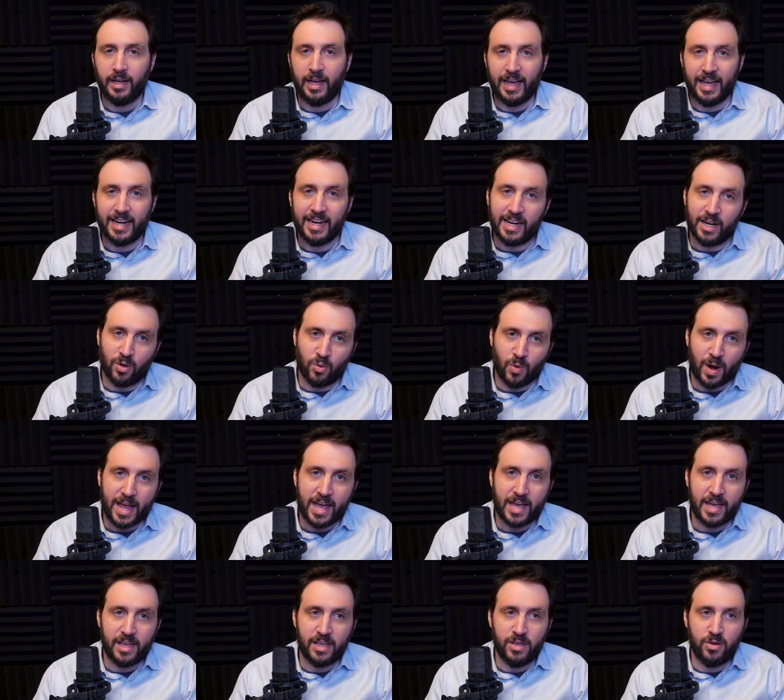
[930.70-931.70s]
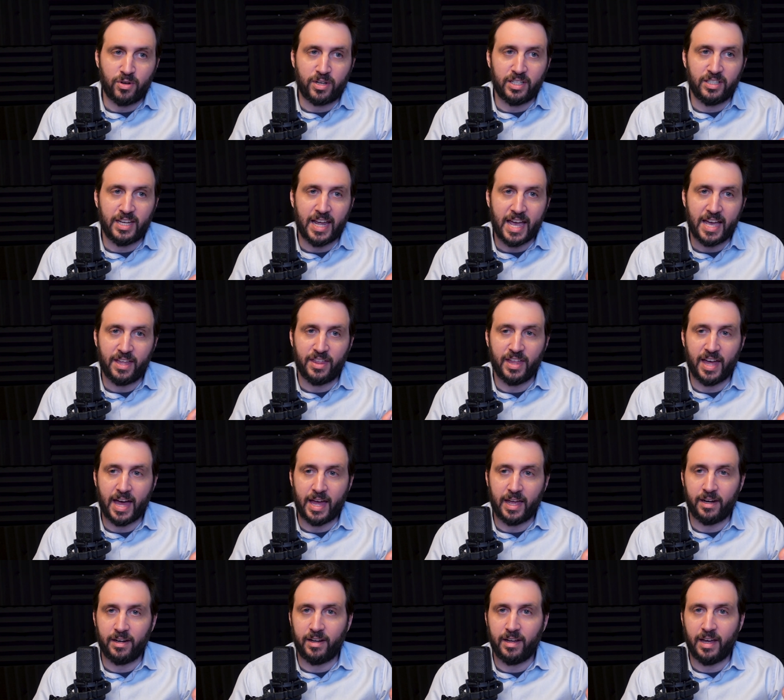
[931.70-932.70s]
And in a way, you can take
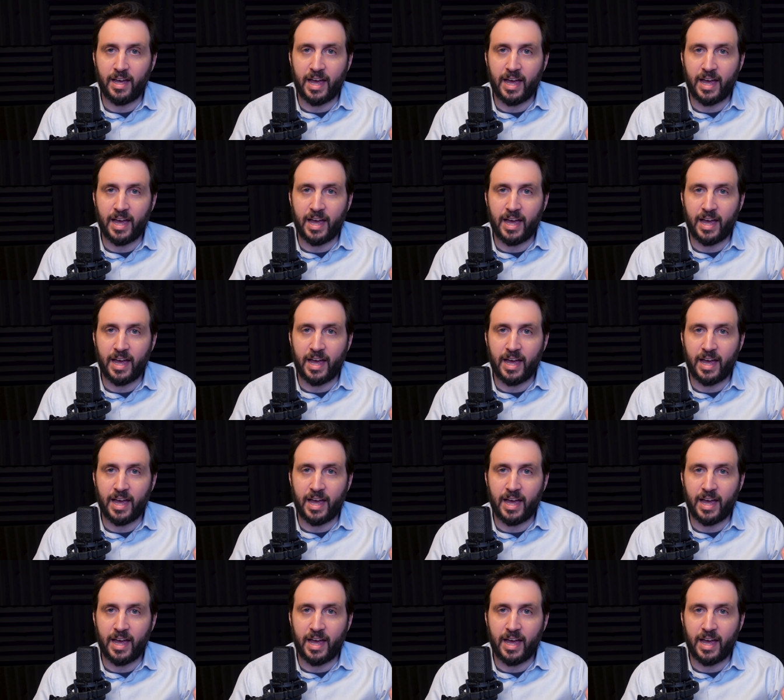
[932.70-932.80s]
that